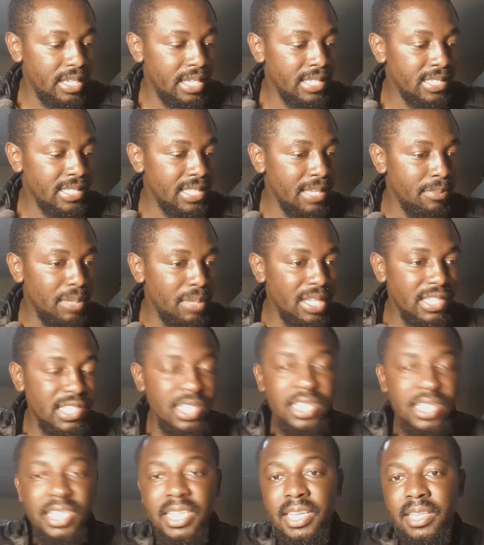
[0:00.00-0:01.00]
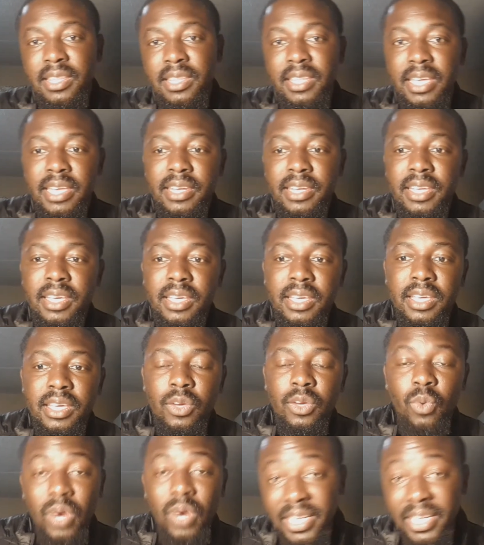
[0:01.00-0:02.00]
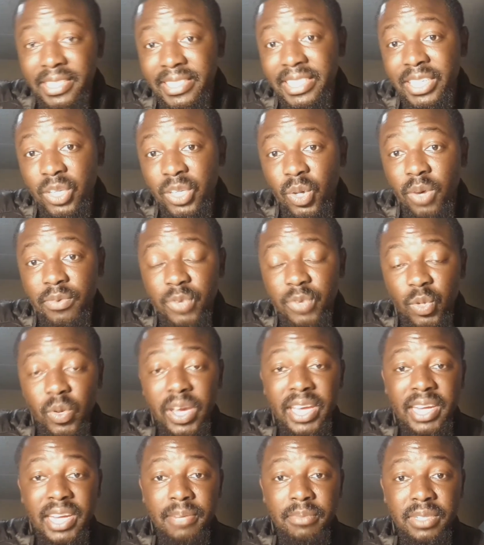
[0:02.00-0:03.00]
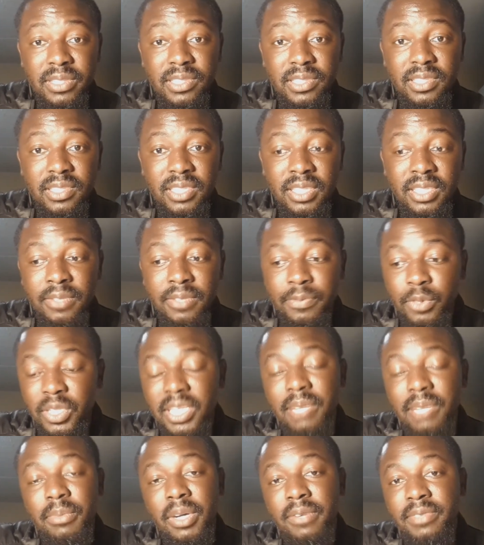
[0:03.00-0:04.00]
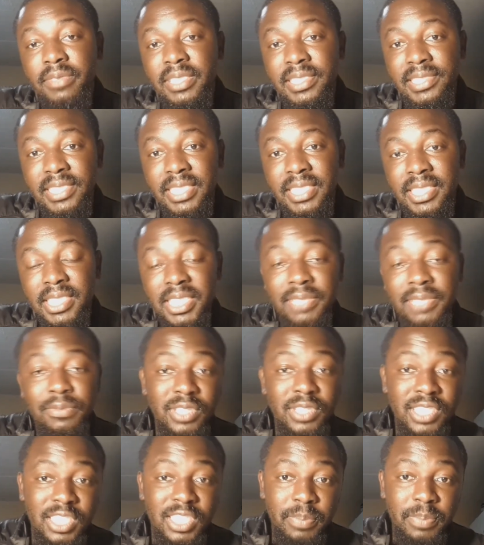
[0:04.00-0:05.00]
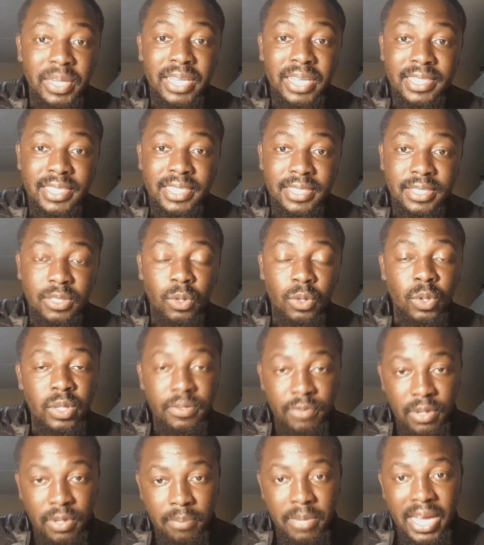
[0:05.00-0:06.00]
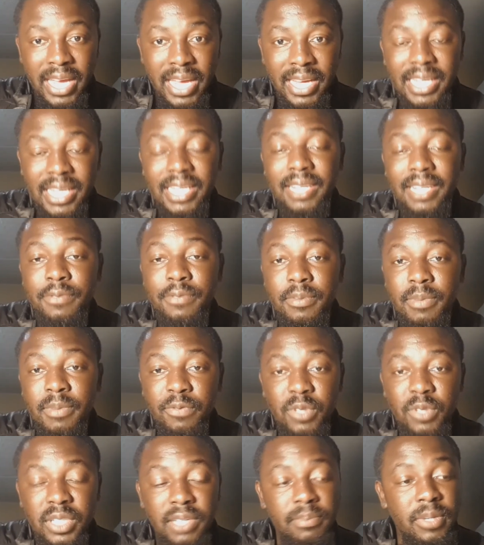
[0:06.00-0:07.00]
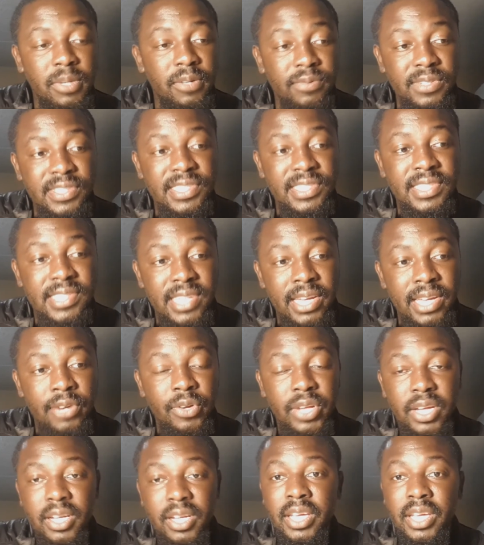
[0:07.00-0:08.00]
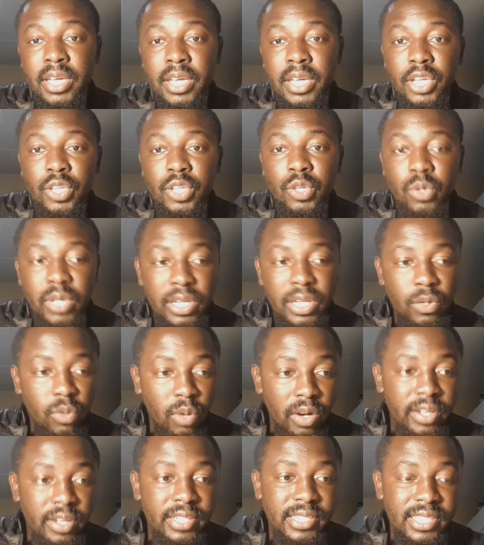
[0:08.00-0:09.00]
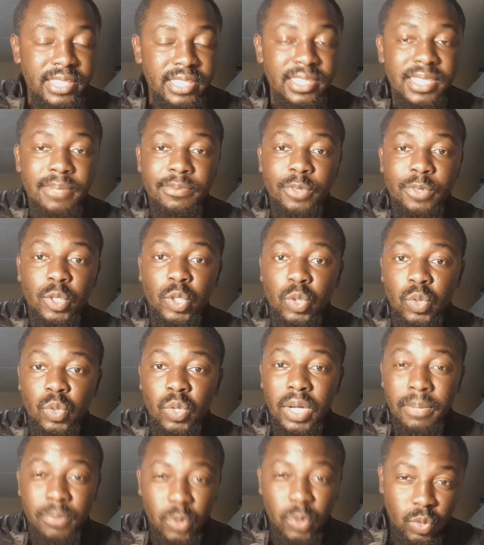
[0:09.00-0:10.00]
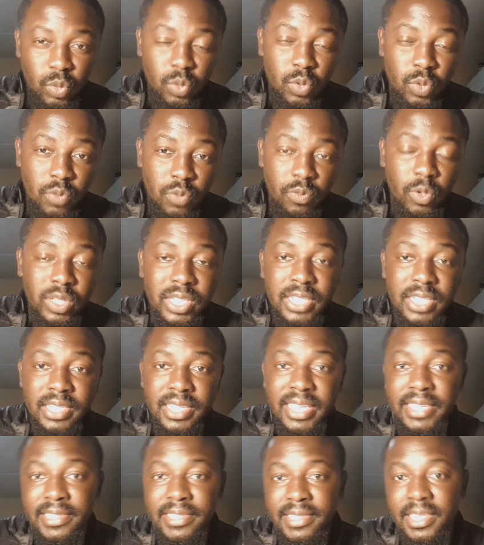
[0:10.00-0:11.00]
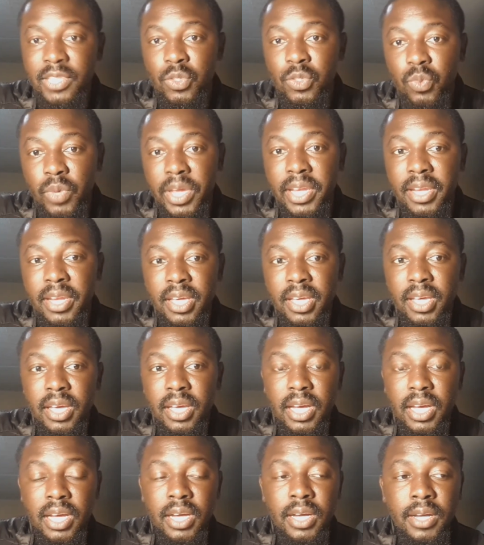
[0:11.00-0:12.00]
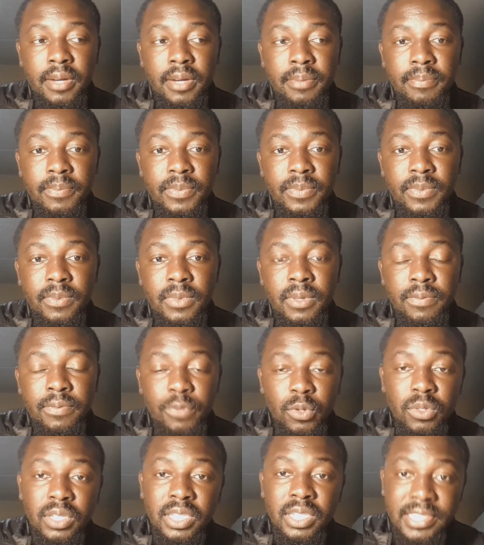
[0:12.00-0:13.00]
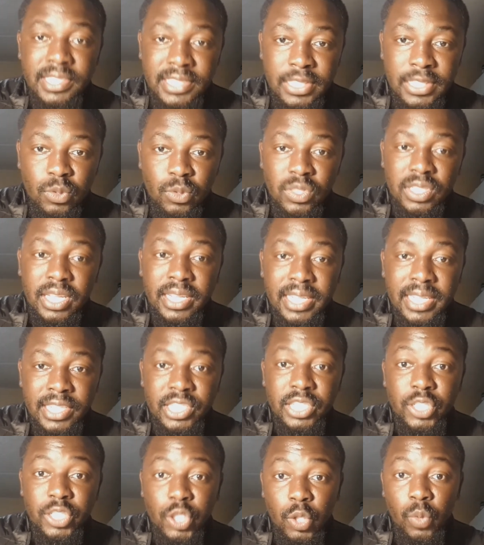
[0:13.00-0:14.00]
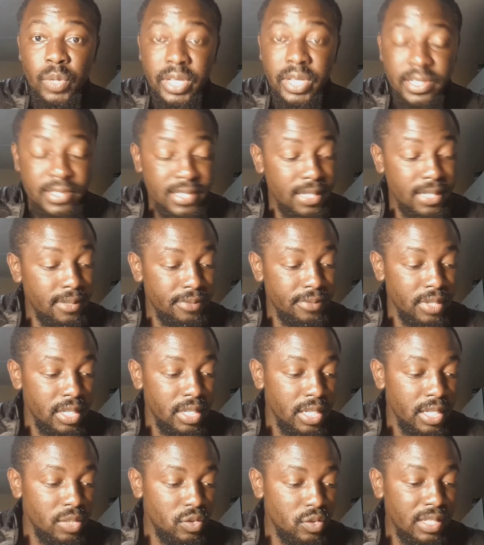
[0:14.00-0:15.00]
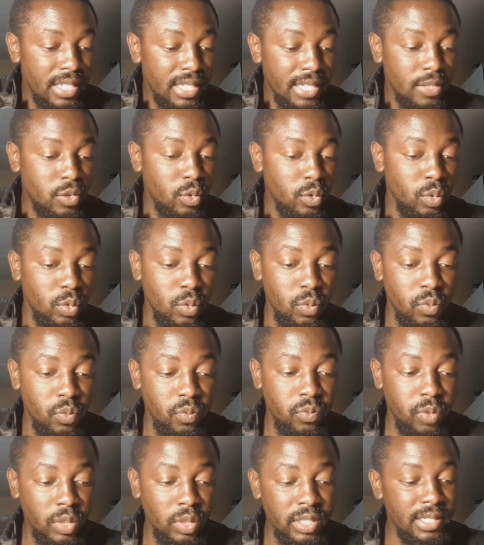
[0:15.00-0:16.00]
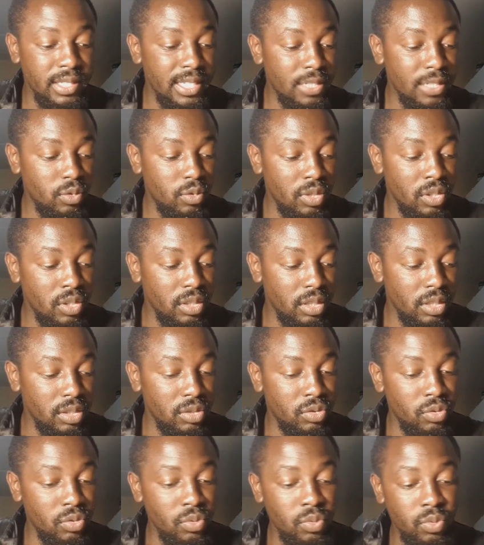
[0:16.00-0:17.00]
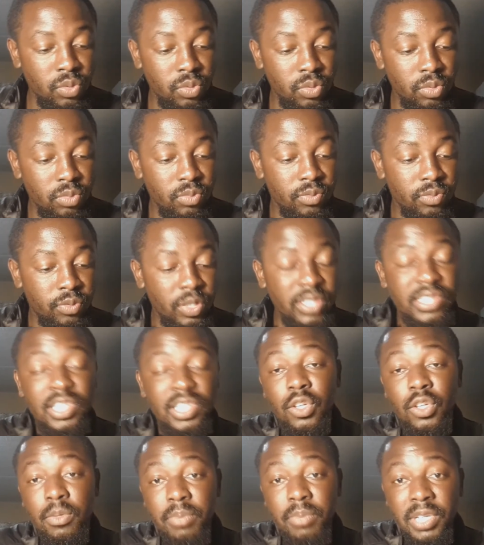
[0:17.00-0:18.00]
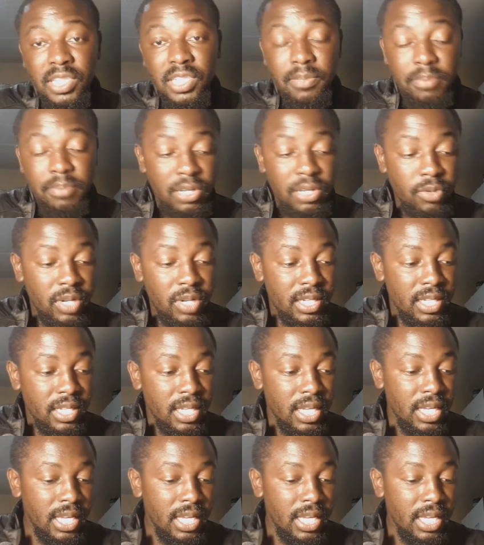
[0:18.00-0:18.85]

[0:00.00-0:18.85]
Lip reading: As they mentioned here, that quarantining of new animals, foot and mouth disease, if you suspect it, or if you're buying cattle from a foot and mouth disease area, you can quarantine them for up to 2 to 14 days. That's when the disease will start actually showing itself. So it takes 2 to 14 days for its incubation period.